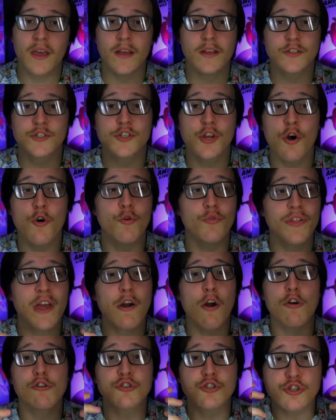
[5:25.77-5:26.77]
So
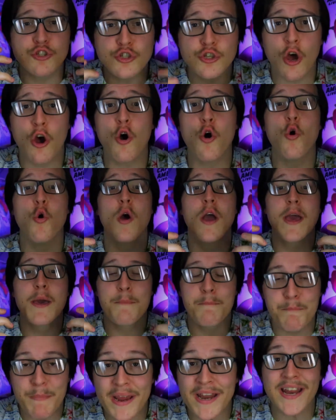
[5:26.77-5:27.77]
there are so
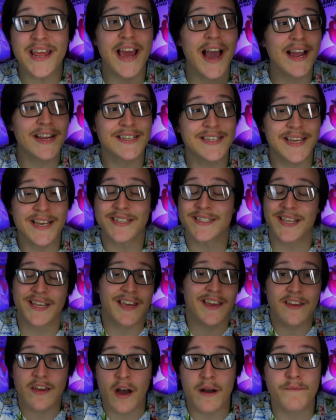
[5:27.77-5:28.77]
many ideas that
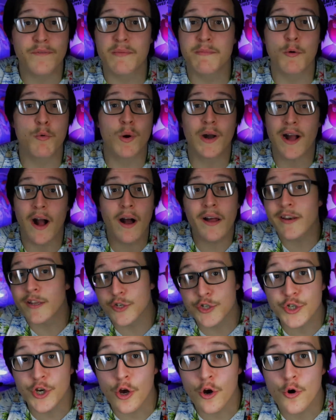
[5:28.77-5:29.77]
can come from a Wakanda
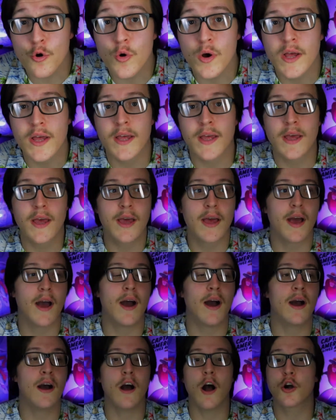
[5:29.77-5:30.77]
show.
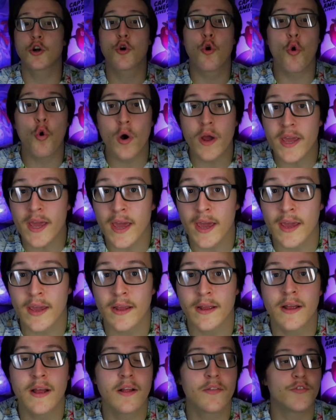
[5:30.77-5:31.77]

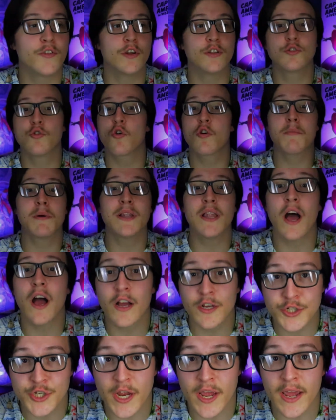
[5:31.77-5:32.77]
Okoye, the Dora
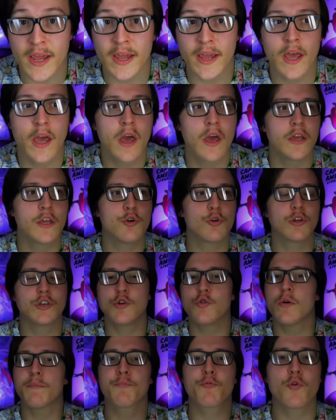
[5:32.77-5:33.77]
Milaje, you could
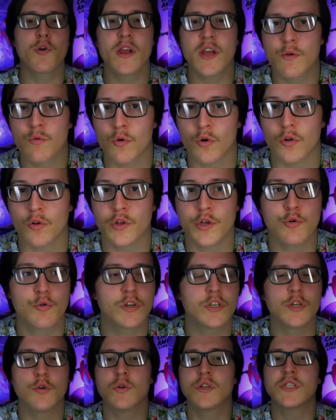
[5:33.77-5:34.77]
do a prequel, you
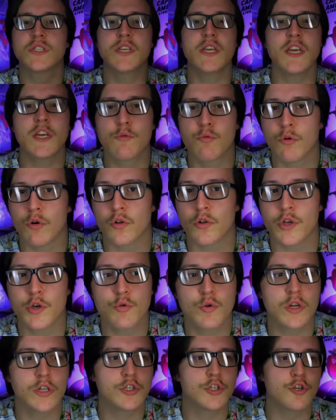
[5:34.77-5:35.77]
could do a sequel,
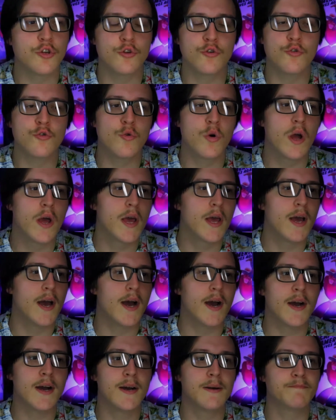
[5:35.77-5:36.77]
you could do
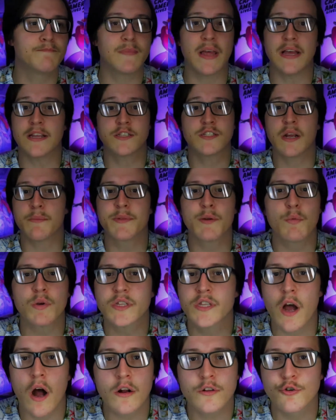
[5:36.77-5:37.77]
something with
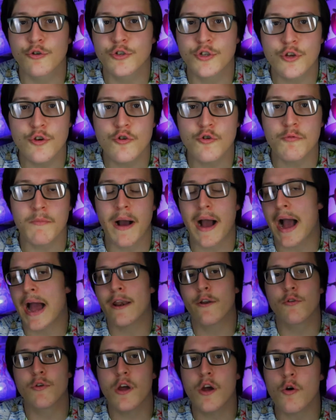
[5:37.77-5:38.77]
Doctor Doom. I
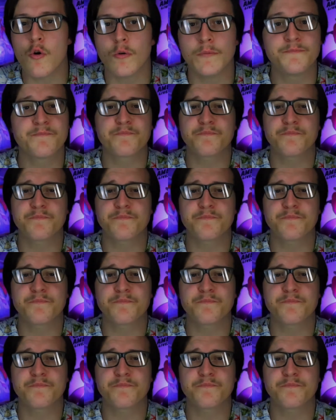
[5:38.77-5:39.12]
don't know.